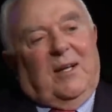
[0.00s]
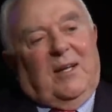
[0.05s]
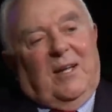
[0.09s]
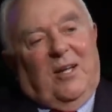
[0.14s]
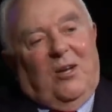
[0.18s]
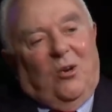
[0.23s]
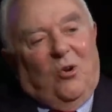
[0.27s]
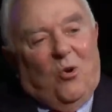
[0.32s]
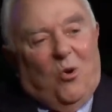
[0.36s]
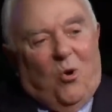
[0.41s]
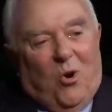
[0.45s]

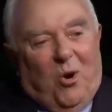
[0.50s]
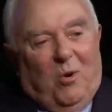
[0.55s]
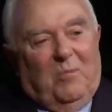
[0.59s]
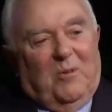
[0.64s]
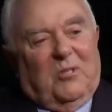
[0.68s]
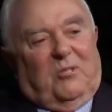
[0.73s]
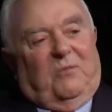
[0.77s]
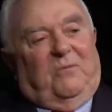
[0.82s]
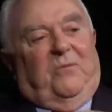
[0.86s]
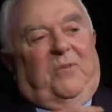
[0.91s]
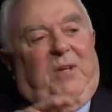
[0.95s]

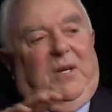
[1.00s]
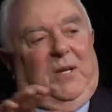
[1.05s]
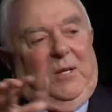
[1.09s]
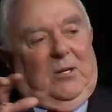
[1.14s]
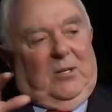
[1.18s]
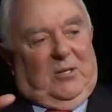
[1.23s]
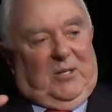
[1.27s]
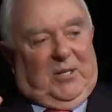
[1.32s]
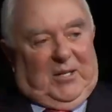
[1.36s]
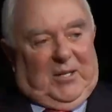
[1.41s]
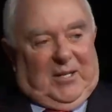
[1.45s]
enormous
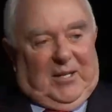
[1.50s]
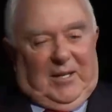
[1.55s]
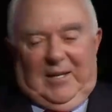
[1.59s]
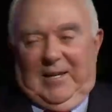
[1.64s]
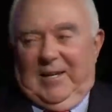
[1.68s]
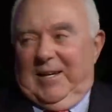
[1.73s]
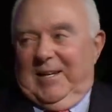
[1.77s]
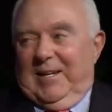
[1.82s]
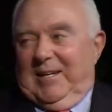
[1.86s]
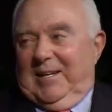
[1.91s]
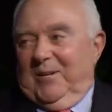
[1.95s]
field in
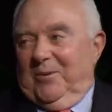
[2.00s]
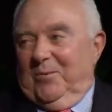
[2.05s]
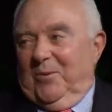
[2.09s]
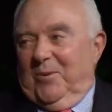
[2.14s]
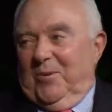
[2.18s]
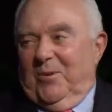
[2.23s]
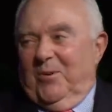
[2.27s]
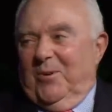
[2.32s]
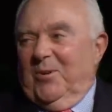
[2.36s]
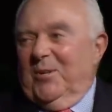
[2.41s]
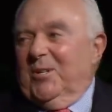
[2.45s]
Connecticut
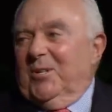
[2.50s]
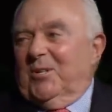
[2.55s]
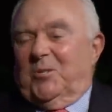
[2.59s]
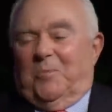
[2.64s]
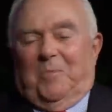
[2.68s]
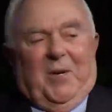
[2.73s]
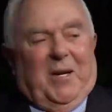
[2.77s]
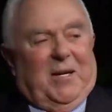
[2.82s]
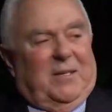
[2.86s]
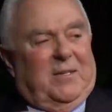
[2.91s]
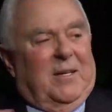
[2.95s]
with all this
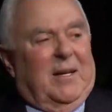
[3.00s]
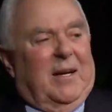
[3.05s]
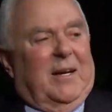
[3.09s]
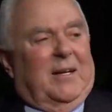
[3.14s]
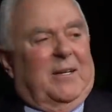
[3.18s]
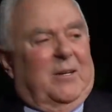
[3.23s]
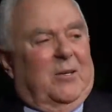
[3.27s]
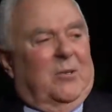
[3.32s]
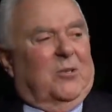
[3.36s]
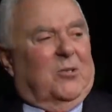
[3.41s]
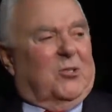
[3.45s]

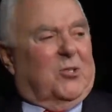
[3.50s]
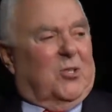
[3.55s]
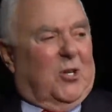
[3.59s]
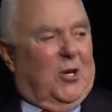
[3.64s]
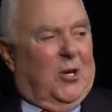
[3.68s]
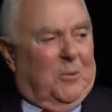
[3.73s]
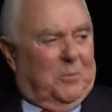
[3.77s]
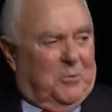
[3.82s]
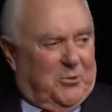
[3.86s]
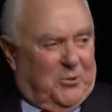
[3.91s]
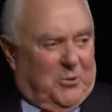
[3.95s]
spectacular
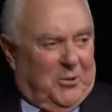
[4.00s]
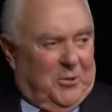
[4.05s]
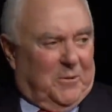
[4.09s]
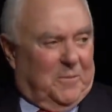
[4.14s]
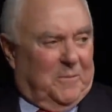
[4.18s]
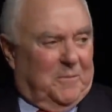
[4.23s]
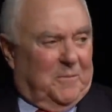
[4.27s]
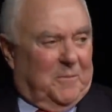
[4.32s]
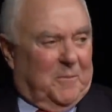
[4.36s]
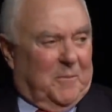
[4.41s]
sculpture